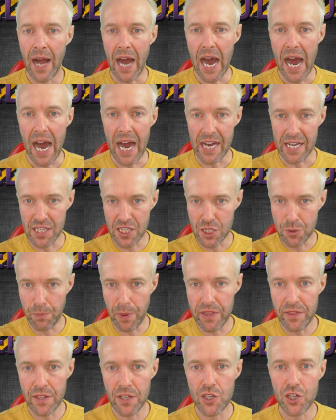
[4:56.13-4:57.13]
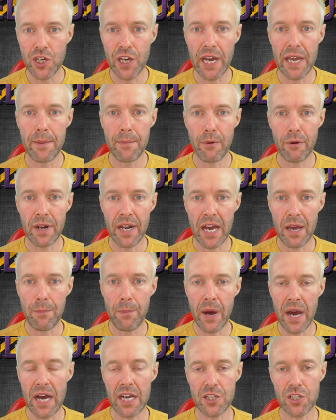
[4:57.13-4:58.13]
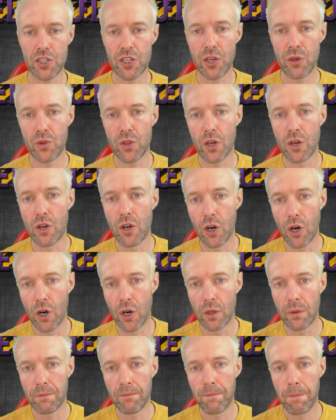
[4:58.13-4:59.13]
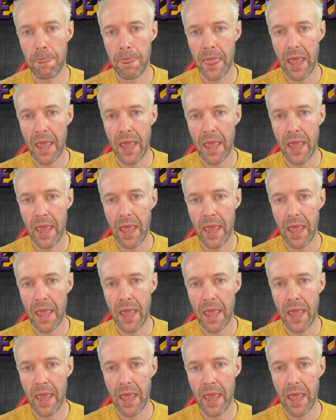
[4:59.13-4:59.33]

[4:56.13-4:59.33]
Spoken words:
I spin the chamber and I pass you the gun,